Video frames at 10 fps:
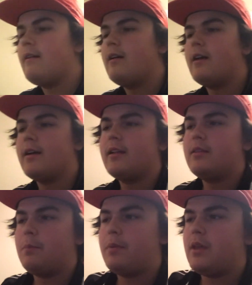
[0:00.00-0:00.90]
I got the
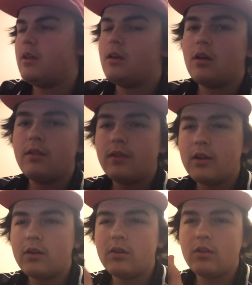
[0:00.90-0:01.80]
pink on
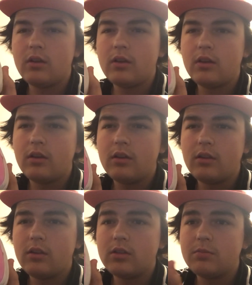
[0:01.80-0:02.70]
there. Look,
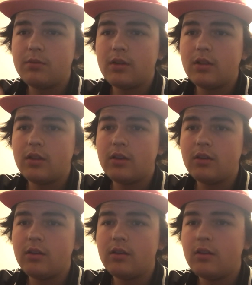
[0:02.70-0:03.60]
looks pretty clean
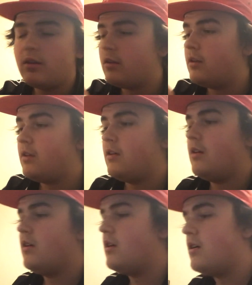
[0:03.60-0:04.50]

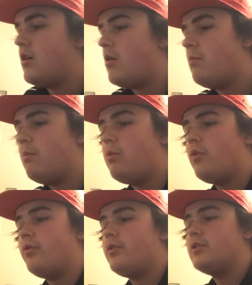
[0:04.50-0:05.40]
on
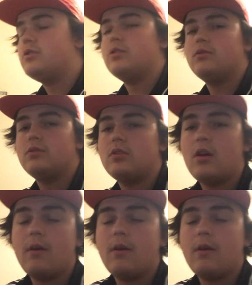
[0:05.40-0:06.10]
both the shoes.